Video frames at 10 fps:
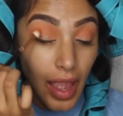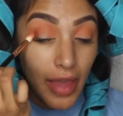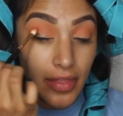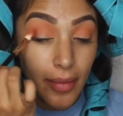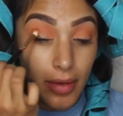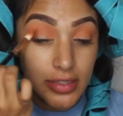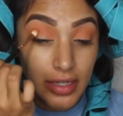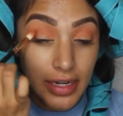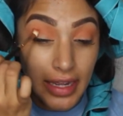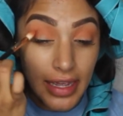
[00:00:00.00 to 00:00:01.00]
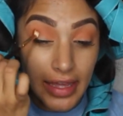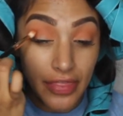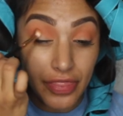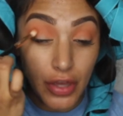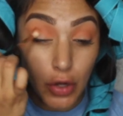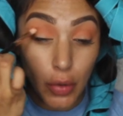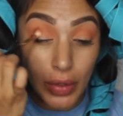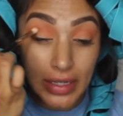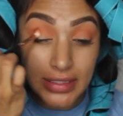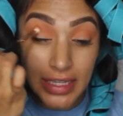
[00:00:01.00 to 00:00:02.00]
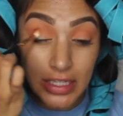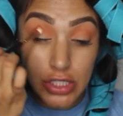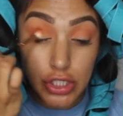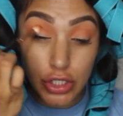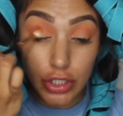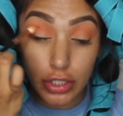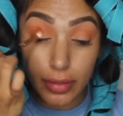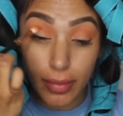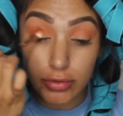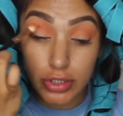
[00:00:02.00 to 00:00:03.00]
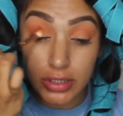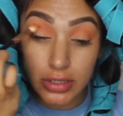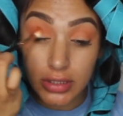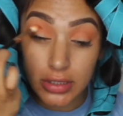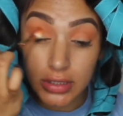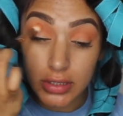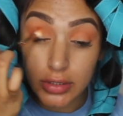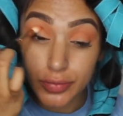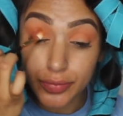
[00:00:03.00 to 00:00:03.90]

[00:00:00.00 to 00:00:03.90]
And then I'm also gonna hit the crease in circular motions.